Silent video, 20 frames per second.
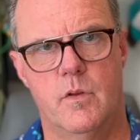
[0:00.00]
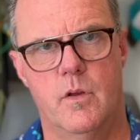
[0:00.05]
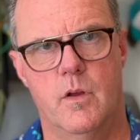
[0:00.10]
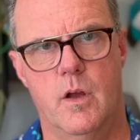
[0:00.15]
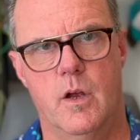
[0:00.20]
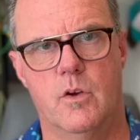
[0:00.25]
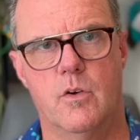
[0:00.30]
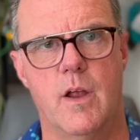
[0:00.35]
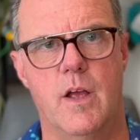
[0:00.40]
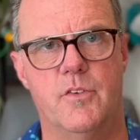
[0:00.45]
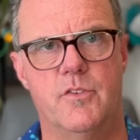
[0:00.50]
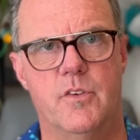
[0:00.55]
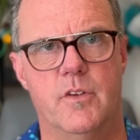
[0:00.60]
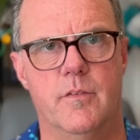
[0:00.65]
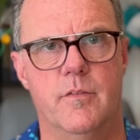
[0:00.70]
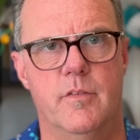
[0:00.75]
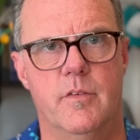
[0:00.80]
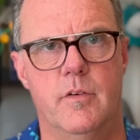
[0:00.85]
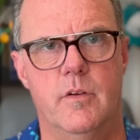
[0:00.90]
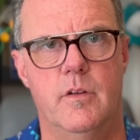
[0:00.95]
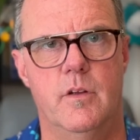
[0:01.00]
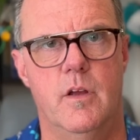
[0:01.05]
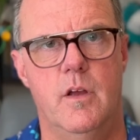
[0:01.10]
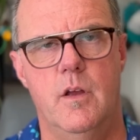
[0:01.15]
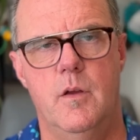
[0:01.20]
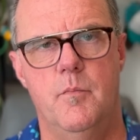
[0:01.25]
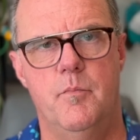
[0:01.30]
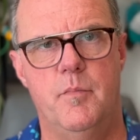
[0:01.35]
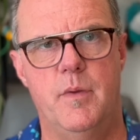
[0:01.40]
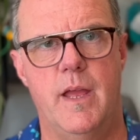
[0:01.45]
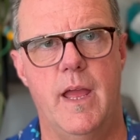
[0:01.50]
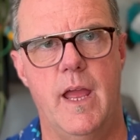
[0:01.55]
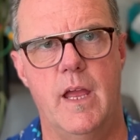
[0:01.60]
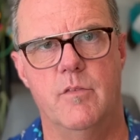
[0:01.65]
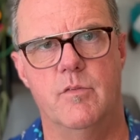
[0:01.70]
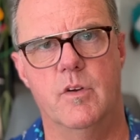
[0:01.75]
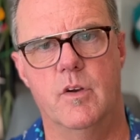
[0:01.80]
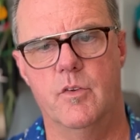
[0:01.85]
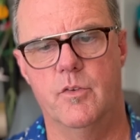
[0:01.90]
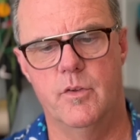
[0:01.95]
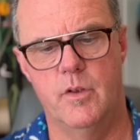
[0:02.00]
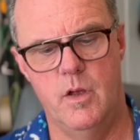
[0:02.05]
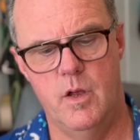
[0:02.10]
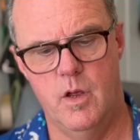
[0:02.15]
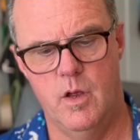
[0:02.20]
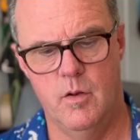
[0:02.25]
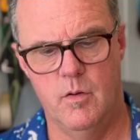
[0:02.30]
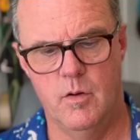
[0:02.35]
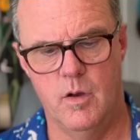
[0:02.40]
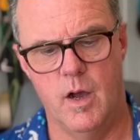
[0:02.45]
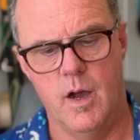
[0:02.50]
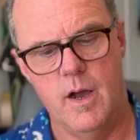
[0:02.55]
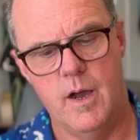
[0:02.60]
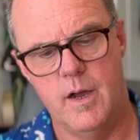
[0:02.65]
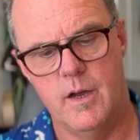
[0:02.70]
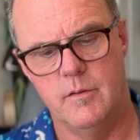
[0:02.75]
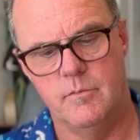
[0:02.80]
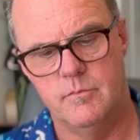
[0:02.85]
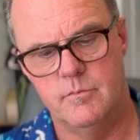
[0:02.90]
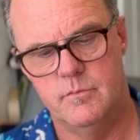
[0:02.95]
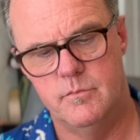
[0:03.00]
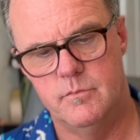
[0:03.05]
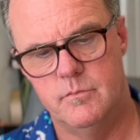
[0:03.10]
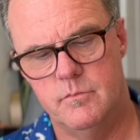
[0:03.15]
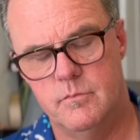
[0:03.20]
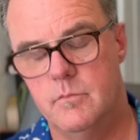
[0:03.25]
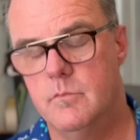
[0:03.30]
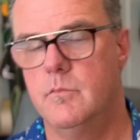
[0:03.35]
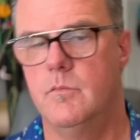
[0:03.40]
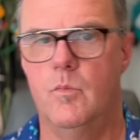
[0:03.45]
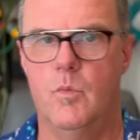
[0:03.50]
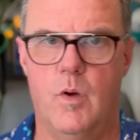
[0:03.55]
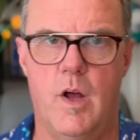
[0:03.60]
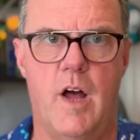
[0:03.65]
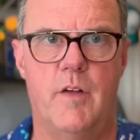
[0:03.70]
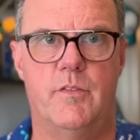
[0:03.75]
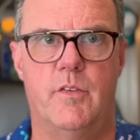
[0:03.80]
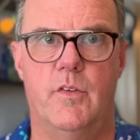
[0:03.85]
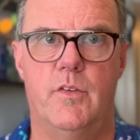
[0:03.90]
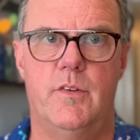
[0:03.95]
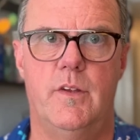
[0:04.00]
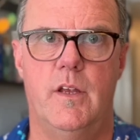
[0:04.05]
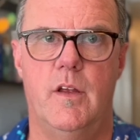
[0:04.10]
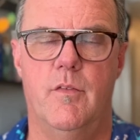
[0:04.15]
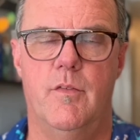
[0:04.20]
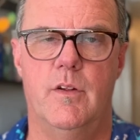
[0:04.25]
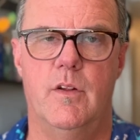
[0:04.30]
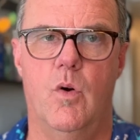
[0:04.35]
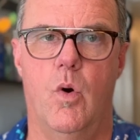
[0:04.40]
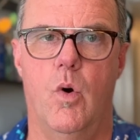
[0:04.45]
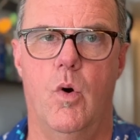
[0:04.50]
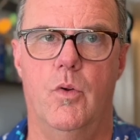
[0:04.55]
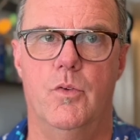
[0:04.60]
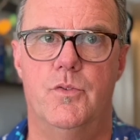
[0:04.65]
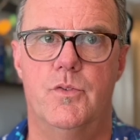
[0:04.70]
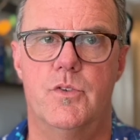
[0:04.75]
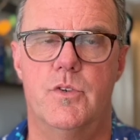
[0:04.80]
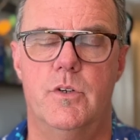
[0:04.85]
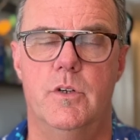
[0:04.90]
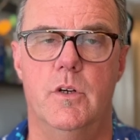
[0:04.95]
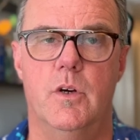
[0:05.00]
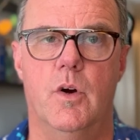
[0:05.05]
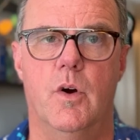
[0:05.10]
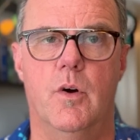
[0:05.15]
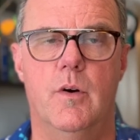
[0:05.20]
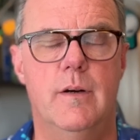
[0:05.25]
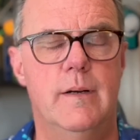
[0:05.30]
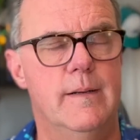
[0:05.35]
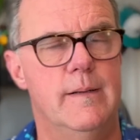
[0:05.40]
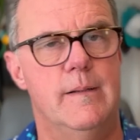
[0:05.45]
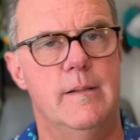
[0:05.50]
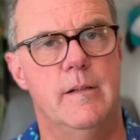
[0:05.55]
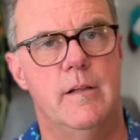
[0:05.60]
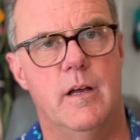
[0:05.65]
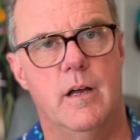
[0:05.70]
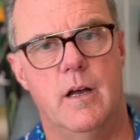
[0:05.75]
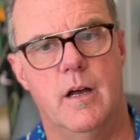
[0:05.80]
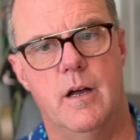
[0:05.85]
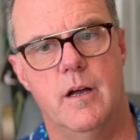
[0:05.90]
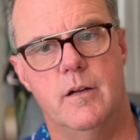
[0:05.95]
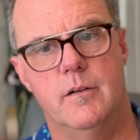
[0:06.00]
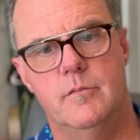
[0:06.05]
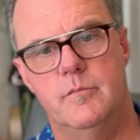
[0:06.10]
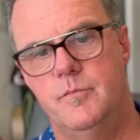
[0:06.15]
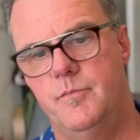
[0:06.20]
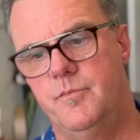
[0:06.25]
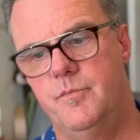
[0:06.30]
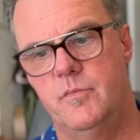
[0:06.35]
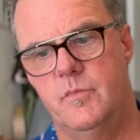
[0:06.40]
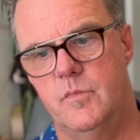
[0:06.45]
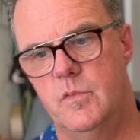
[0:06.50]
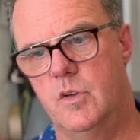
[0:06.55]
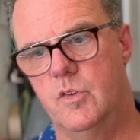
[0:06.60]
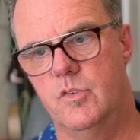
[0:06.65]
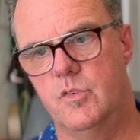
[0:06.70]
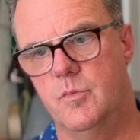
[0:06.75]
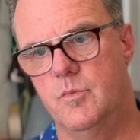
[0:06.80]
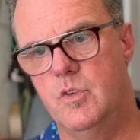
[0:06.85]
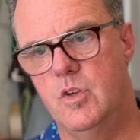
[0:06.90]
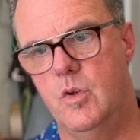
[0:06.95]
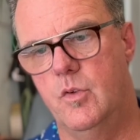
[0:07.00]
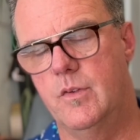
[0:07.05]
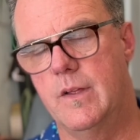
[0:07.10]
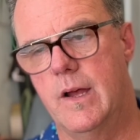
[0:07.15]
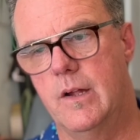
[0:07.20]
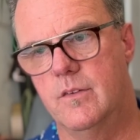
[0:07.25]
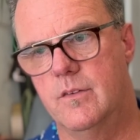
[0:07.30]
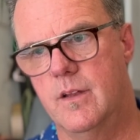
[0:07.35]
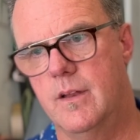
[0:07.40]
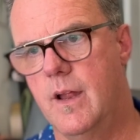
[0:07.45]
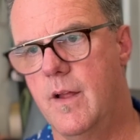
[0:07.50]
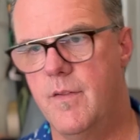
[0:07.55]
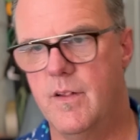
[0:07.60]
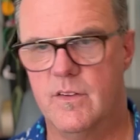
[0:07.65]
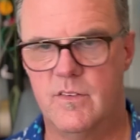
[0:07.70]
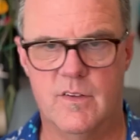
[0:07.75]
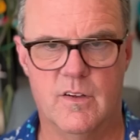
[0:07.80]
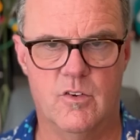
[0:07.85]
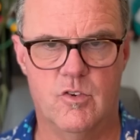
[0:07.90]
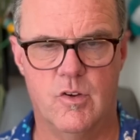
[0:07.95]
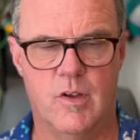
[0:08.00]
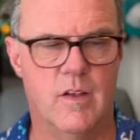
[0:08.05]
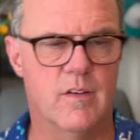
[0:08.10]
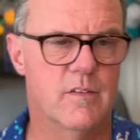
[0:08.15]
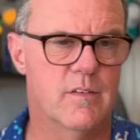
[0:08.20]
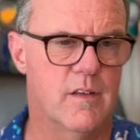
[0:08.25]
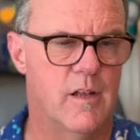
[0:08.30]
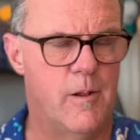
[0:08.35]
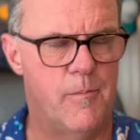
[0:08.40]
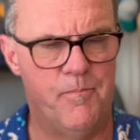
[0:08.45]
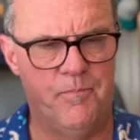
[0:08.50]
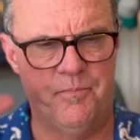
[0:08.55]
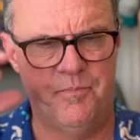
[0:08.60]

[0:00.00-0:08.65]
aggressive behaviors. We'll have to see if it holds true. There's some news out today that suggests that